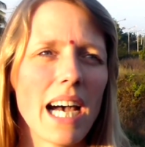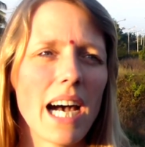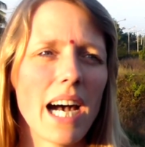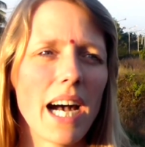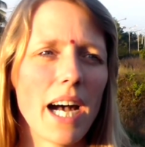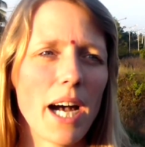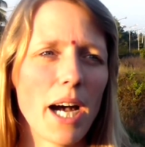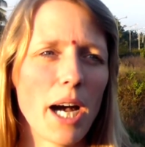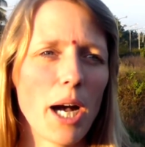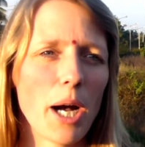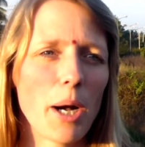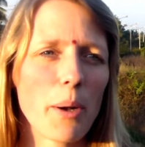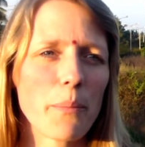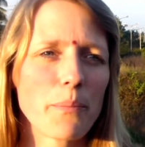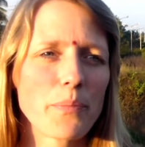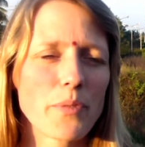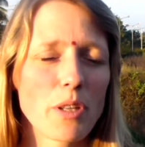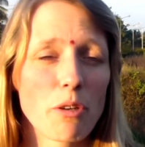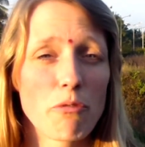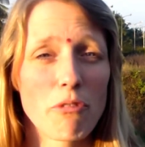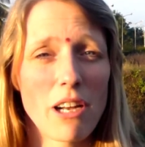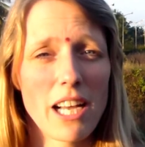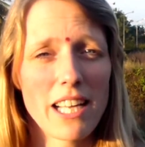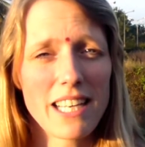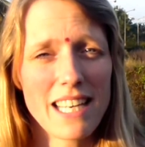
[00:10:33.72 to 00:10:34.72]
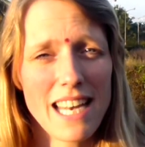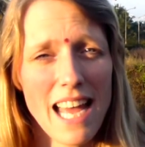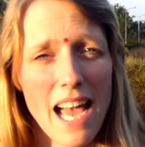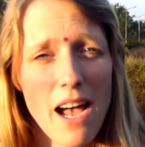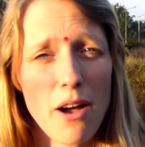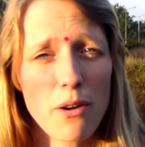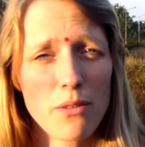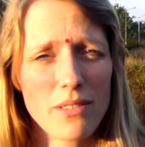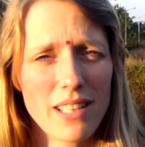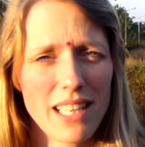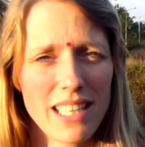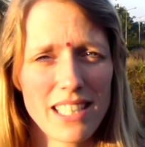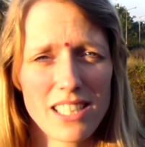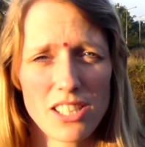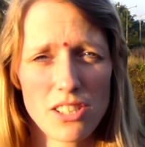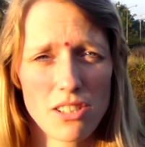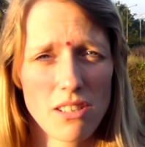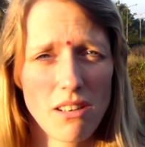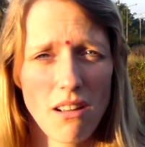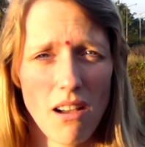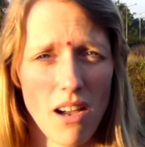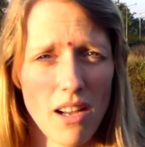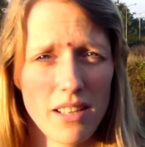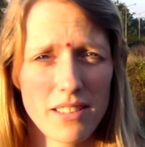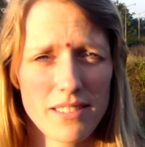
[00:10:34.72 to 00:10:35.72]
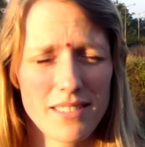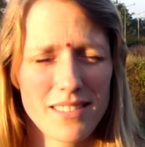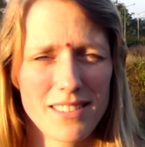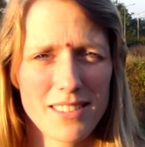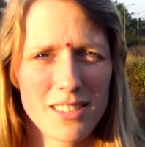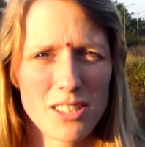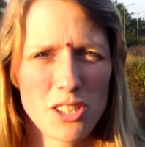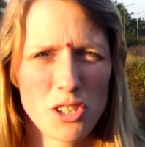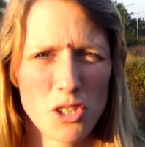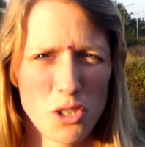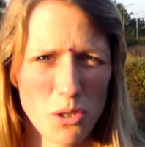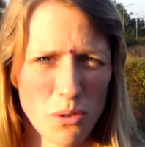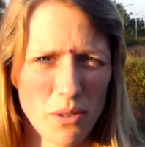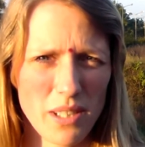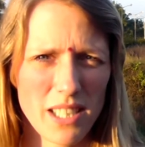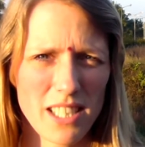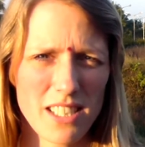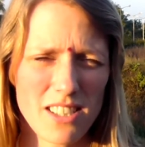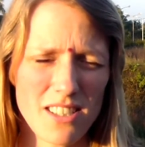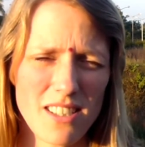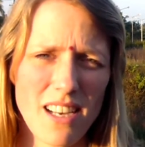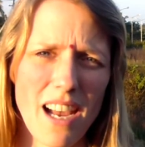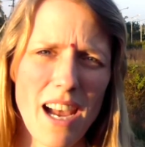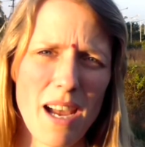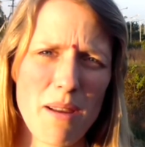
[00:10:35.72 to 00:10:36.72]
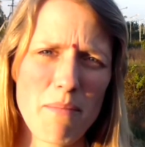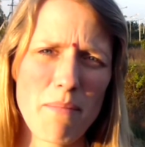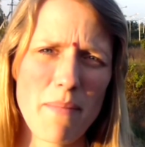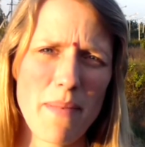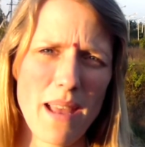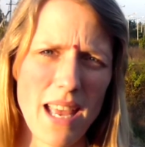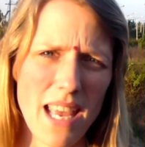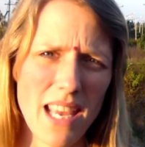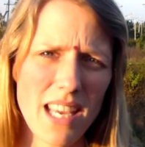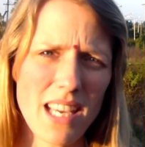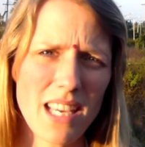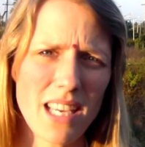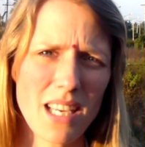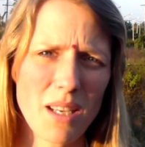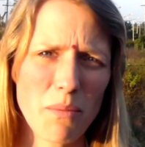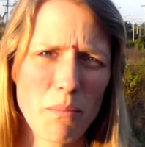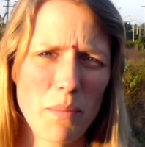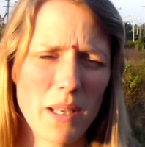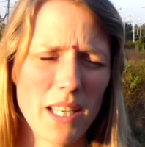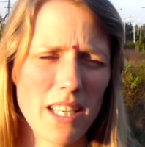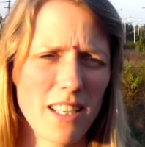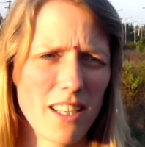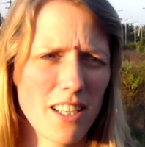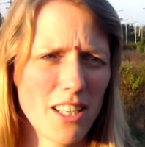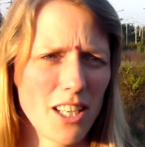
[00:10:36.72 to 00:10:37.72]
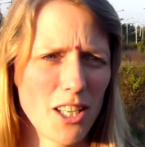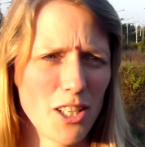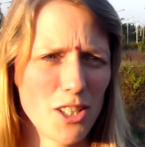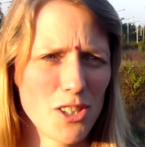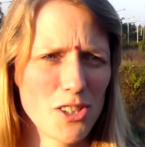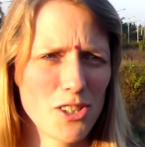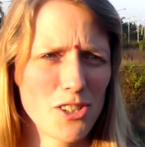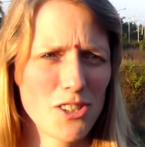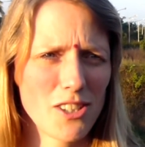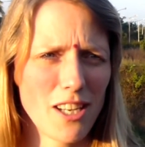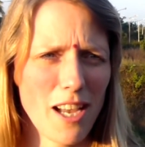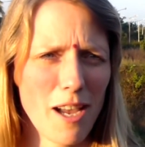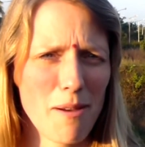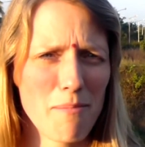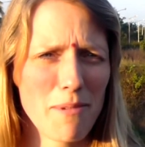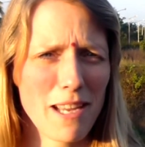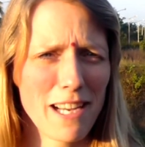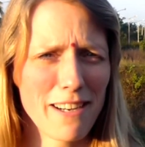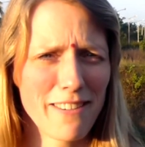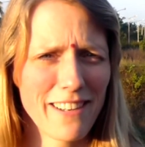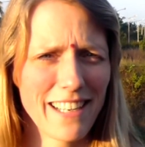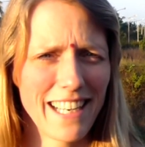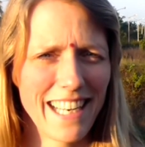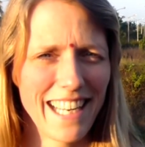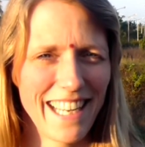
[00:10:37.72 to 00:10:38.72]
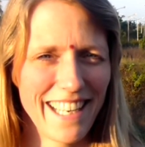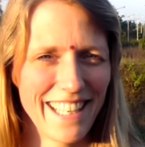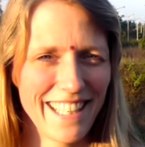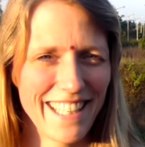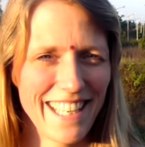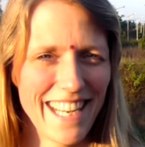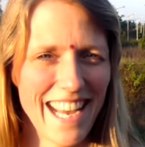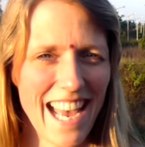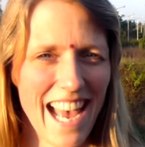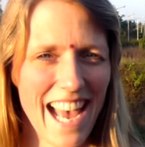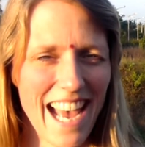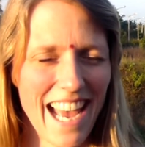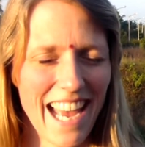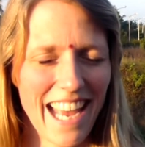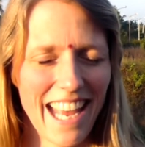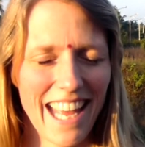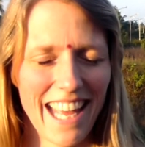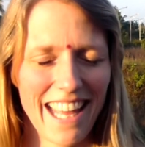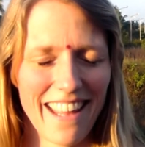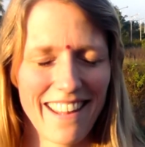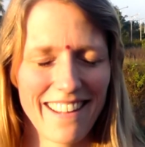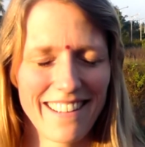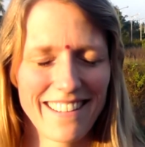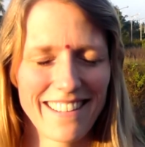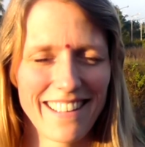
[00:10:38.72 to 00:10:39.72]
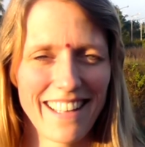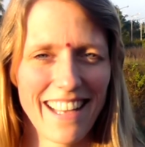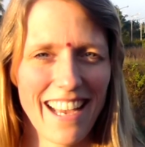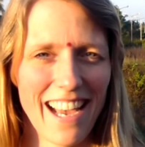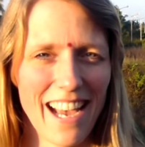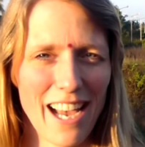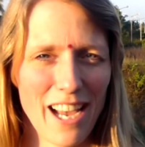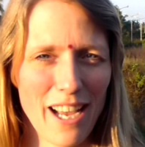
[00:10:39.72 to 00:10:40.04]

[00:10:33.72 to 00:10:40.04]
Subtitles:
Right now that is not the choice I make, because I'm here in India, and